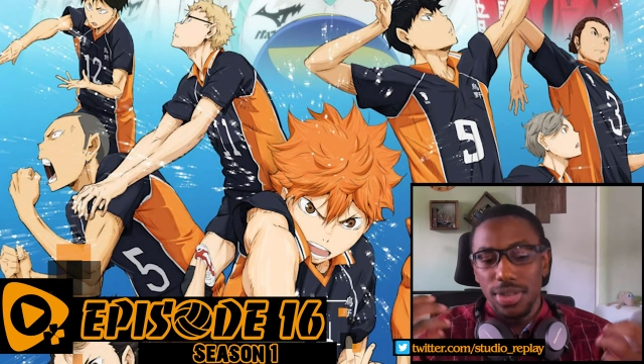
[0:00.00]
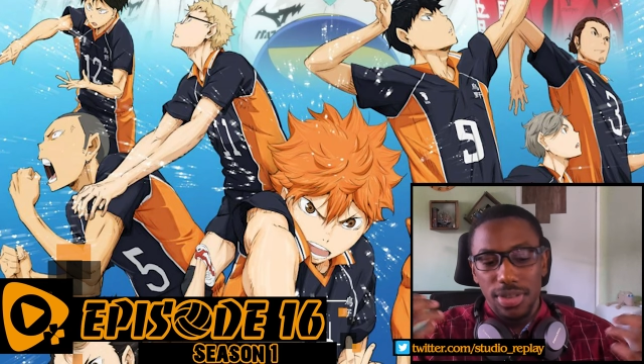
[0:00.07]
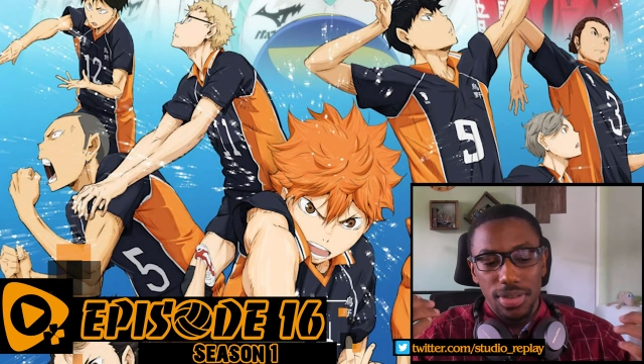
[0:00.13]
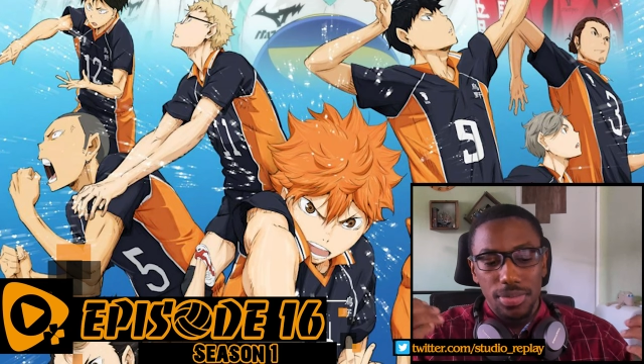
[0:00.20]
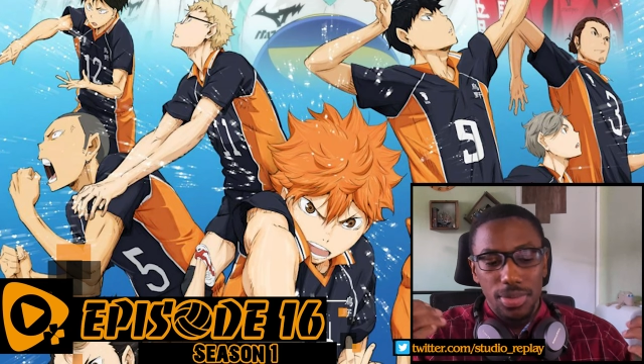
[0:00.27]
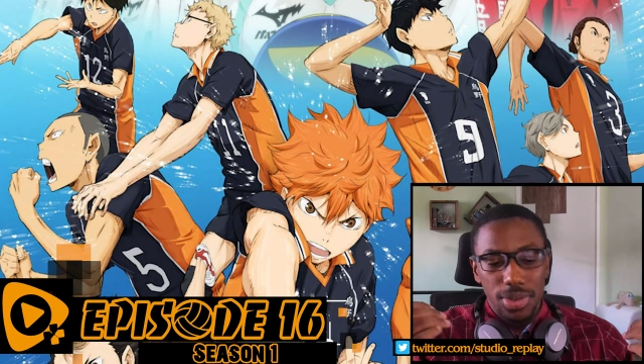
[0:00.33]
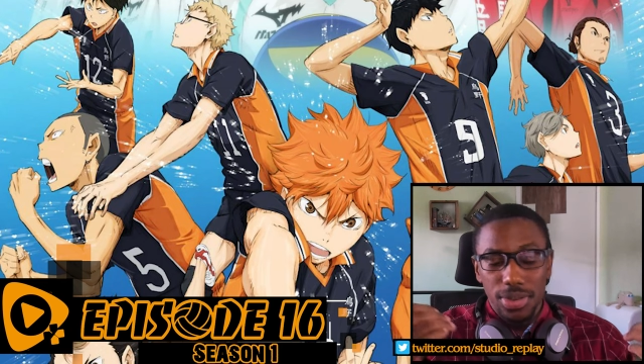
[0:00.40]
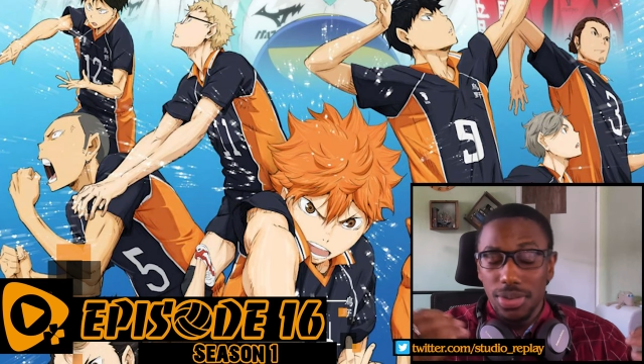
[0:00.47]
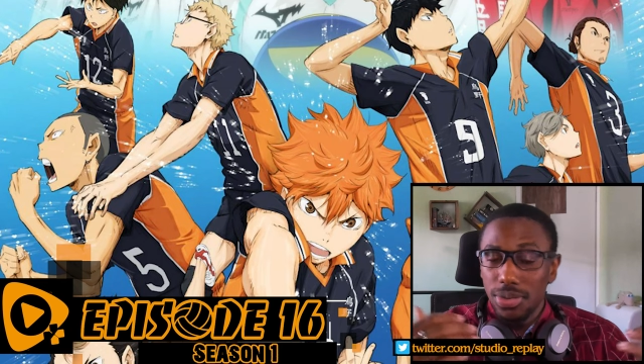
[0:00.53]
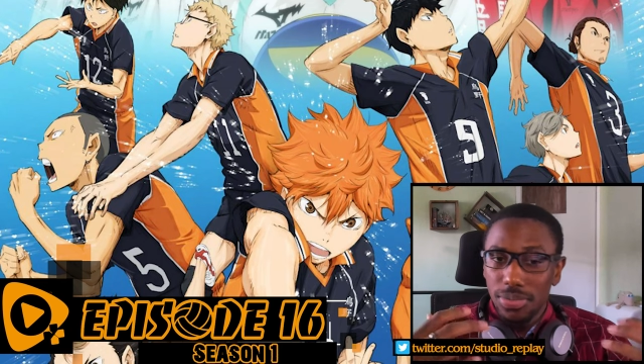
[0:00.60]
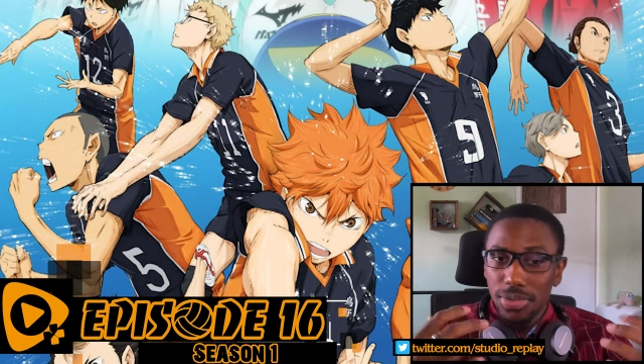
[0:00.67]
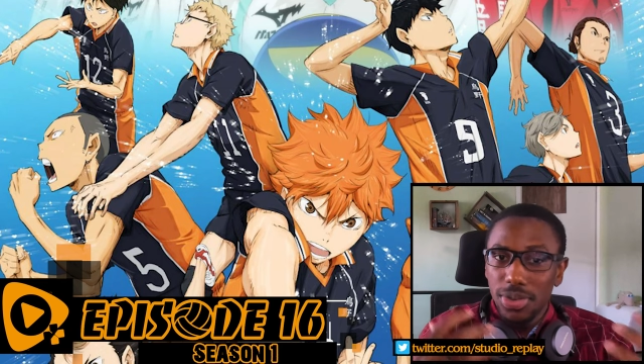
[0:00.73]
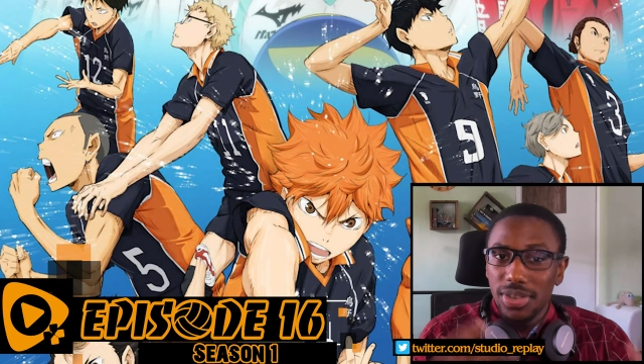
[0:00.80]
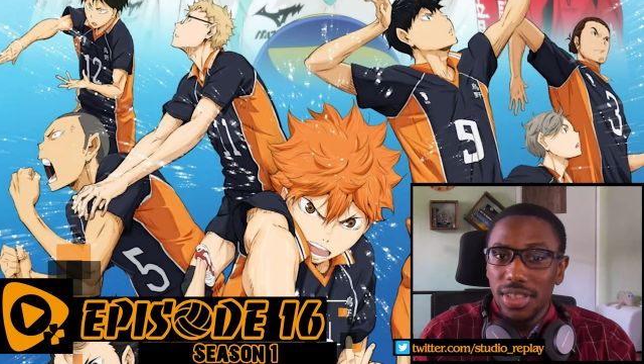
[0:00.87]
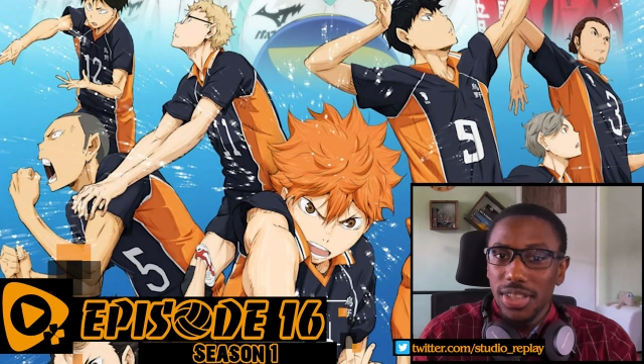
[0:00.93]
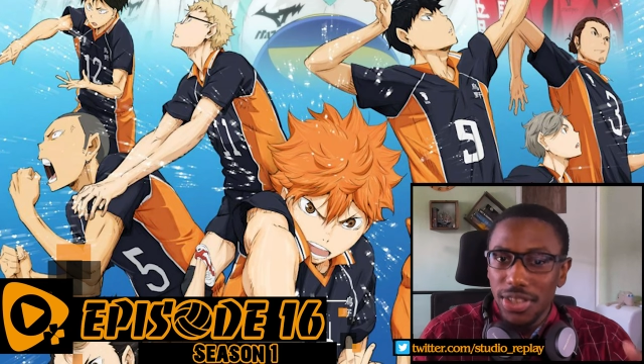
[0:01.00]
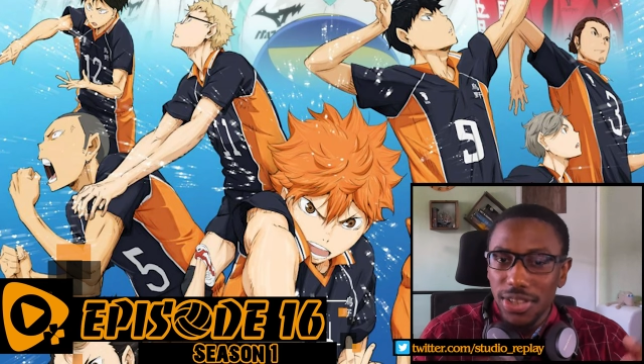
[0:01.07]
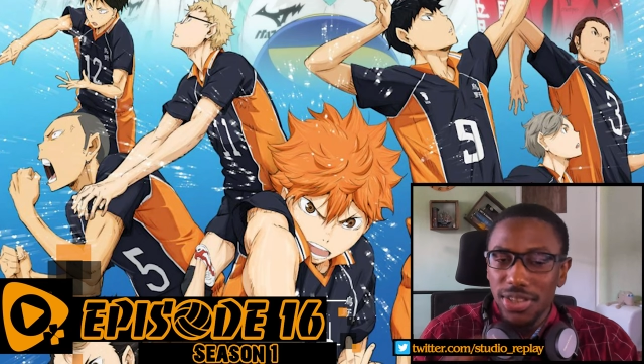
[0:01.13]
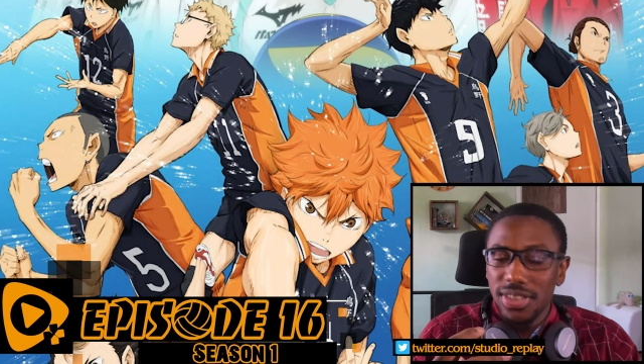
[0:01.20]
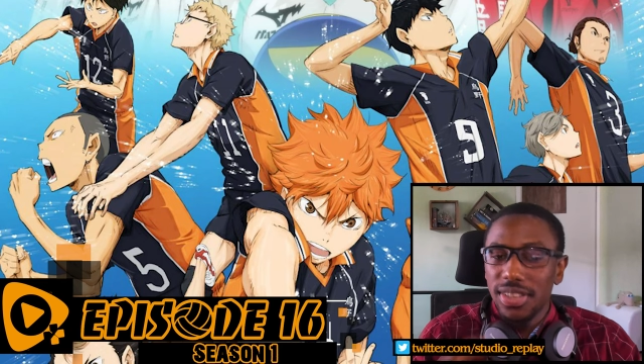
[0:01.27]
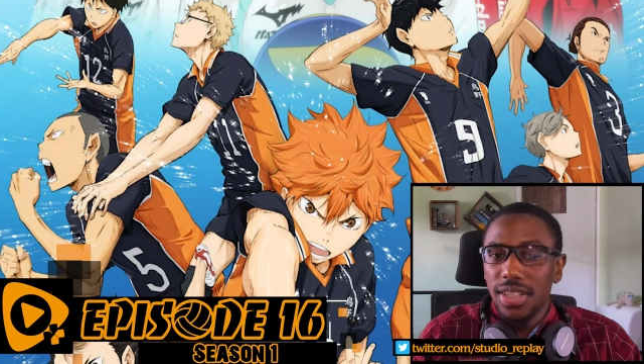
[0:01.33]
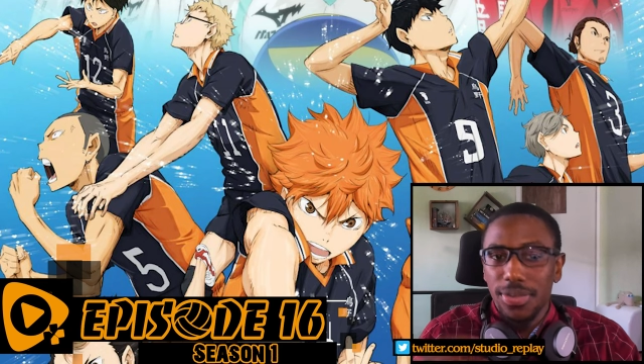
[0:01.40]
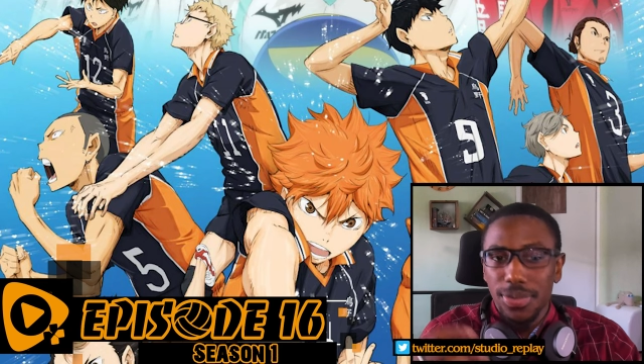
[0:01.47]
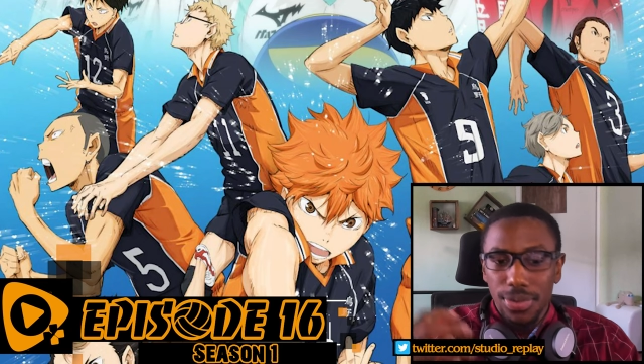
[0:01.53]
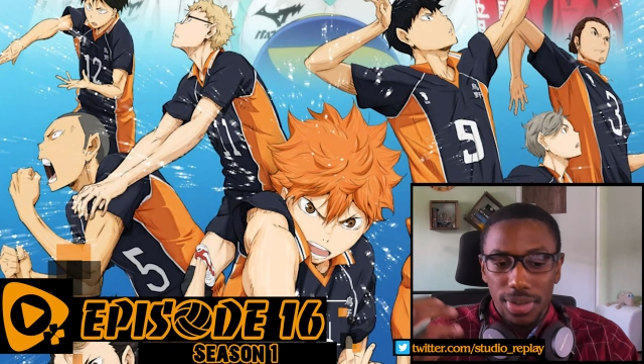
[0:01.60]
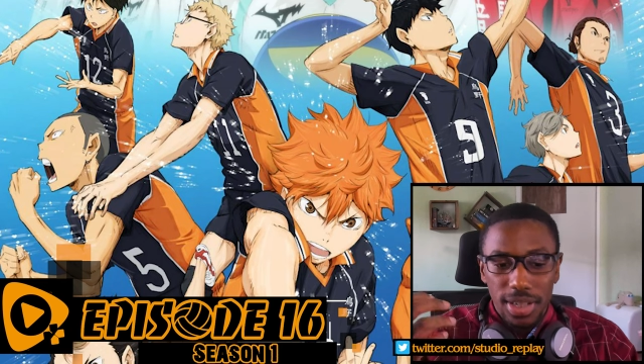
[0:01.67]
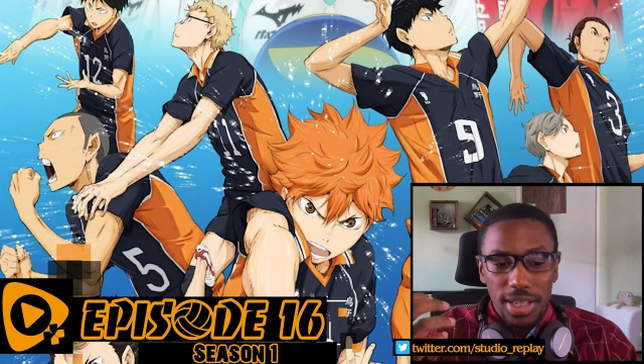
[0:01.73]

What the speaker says: you say to yourself,